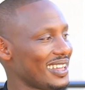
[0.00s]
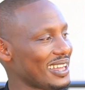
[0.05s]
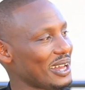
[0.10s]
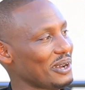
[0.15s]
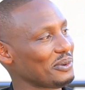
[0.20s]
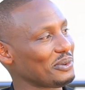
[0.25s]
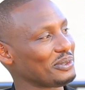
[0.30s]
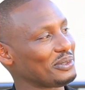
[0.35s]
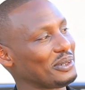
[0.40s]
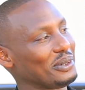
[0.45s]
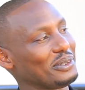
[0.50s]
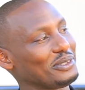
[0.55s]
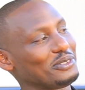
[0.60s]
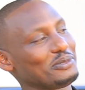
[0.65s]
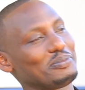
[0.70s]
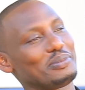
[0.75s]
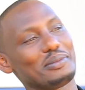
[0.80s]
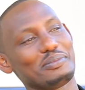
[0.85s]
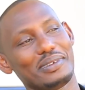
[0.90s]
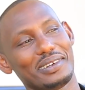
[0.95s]
ariko to
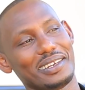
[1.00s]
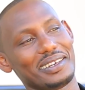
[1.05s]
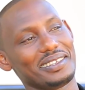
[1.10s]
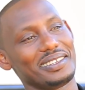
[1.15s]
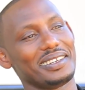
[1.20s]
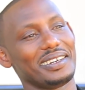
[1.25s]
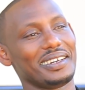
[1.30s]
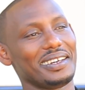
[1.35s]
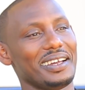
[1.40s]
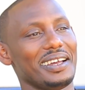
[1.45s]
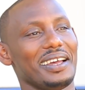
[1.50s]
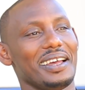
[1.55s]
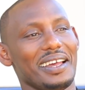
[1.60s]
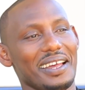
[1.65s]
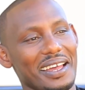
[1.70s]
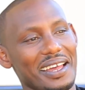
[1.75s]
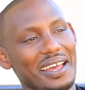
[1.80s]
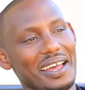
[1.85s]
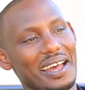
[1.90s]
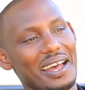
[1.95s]
Super Manager
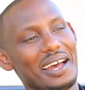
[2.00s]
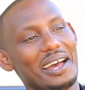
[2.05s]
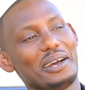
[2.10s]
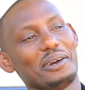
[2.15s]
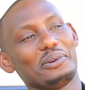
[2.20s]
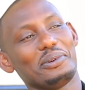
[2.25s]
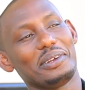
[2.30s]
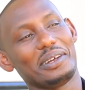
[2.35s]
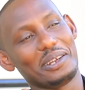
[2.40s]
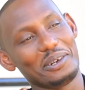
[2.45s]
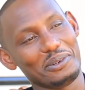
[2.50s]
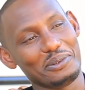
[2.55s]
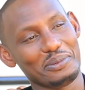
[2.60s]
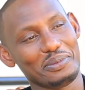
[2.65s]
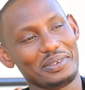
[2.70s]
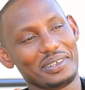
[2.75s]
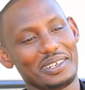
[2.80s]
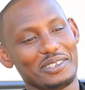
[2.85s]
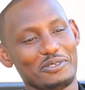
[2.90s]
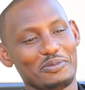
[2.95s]
ariko
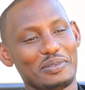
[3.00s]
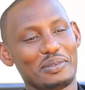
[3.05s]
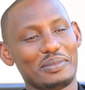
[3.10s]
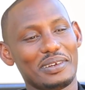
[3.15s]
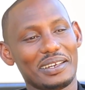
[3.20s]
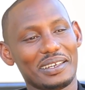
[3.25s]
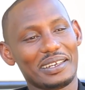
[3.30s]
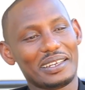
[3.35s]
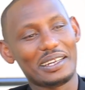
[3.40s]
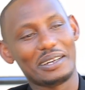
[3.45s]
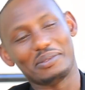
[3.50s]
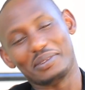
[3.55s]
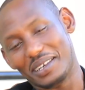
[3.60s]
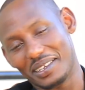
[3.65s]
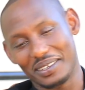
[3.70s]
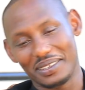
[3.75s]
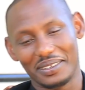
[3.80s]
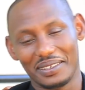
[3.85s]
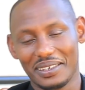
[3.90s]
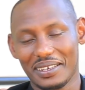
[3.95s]
narakubwiye Super Manager ntabwo
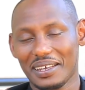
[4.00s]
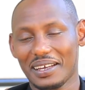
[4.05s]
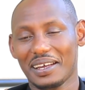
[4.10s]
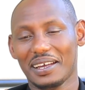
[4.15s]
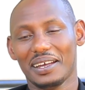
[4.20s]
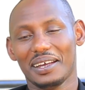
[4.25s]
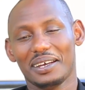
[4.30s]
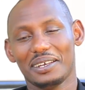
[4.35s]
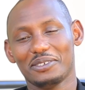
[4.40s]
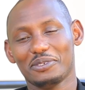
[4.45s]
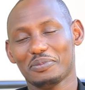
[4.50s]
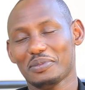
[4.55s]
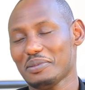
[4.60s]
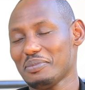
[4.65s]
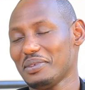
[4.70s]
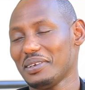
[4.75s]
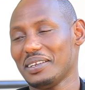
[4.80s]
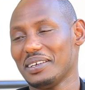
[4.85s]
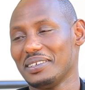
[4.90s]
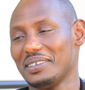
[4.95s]
ari Super
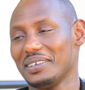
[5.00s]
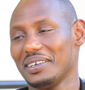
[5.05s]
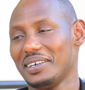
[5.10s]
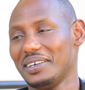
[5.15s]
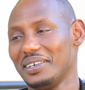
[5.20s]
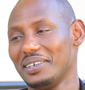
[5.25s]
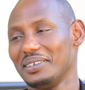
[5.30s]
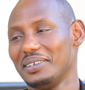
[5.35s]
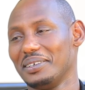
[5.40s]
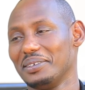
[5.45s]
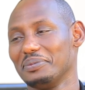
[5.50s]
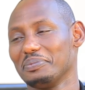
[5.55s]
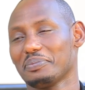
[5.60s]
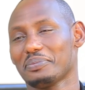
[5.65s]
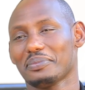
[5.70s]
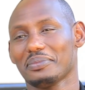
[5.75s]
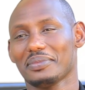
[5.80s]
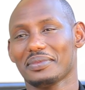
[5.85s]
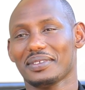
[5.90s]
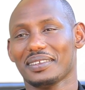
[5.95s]
Manager
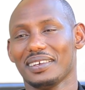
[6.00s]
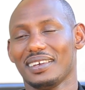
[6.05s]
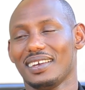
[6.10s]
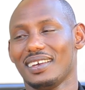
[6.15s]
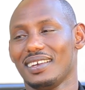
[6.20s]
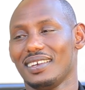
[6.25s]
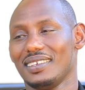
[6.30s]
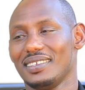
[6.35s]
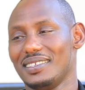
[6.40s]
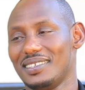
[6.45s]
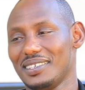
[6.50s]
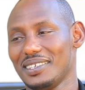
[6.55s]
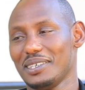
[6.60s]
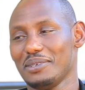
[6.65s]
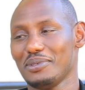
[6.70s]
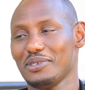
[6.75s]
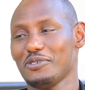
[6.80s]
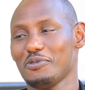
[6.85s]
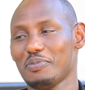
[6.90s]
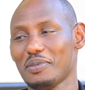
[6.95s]

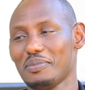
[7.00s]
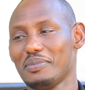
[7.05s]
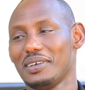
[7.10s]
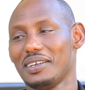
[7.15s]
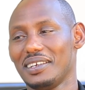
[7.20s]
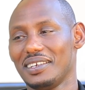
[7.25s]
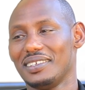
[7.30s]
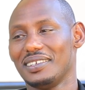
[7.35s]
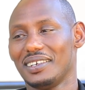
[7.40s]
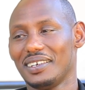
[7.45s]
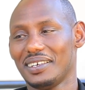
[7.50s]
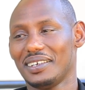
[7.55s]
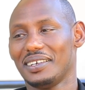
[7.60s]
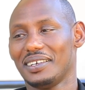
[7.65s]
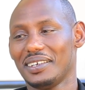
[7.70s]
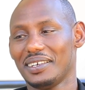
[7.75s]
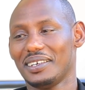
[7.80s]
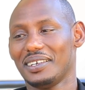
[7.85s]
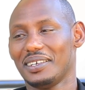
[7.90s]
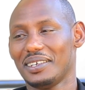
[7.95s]
jewe Super Manager
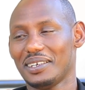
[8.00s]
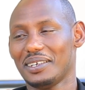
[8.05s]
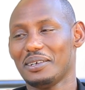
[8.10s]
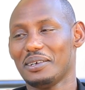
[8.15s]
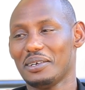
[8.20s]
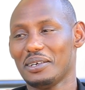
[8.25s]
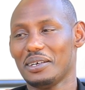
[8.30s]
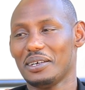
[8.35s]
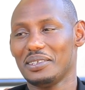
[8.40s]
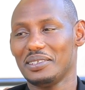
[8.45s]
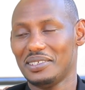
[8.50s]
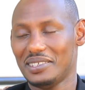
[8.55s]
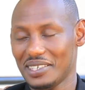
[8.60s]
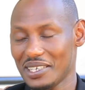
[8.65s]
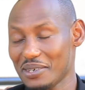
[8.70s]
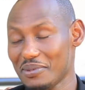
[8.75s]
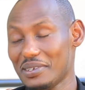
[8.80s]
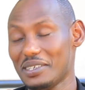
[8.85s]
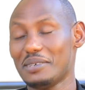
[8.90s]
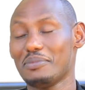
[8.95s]

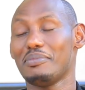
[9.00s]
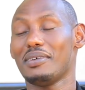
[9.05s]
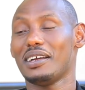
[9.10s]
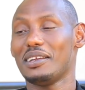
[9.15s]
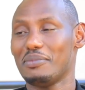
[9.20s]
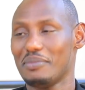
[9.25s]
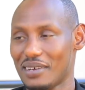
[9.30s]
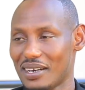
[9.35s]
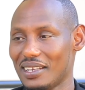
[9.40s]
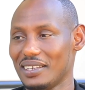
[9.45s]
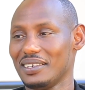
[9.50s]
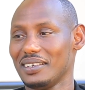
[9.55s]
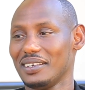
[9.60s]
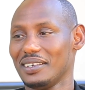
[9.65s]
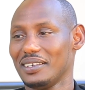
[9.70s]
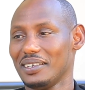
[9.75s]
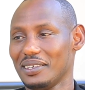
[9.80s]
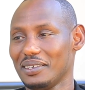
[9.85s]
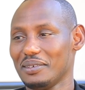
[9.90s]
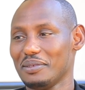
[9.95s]
jewe the bad man
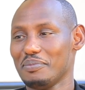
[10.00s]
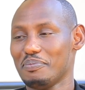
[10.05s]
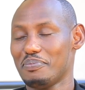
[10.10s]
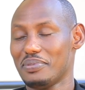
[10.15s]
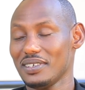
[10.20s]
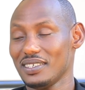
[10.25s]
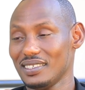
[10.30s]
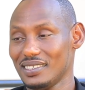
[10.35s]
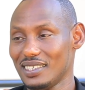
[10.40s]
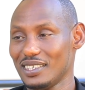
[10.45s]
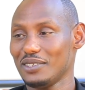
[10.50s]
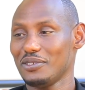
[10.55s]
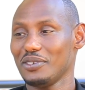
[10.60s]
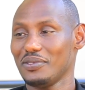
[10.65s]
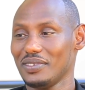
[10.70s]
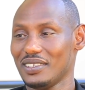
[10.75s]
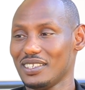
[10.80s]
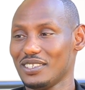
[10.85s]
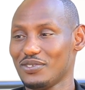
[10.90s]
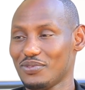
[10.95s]
president
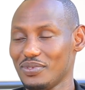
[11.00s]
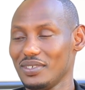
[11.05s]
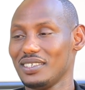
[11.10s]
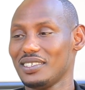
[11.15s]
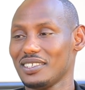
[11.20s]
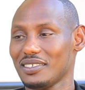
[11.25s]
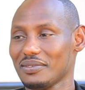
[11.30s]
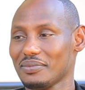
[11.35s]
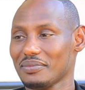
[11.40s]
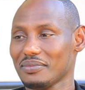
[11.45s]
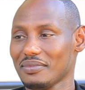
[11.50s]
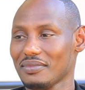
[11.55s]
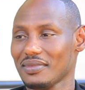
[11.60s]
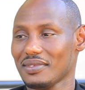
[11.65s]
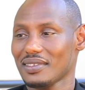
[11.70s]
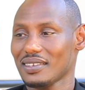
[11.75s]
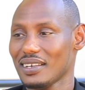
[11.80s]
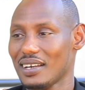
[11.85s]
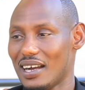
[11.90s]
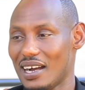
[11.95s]
of the street
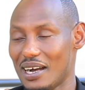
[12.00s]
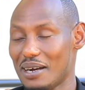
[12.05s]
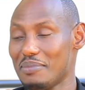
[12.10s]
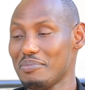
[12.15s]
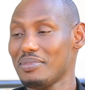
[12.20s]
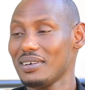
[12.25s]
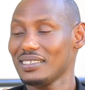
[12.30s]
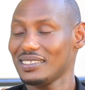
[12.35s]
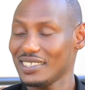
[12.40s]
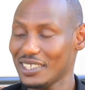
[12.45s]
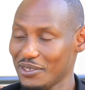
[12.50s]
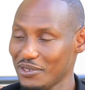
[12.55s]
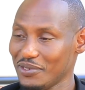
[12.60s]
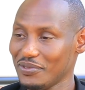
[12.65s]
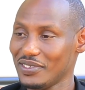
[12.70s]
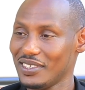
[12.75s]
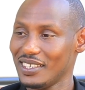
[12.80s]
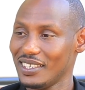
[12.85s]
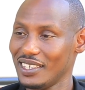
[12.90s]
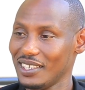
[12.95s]
ambassador
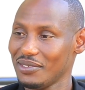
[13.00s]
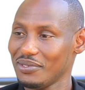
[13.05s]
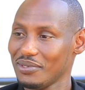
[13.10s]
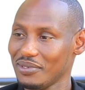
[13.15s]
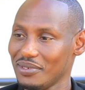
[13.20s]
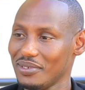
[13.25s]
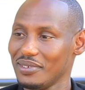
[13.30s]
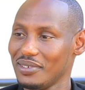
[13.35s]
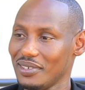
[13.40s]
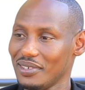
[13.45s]
of the ghetto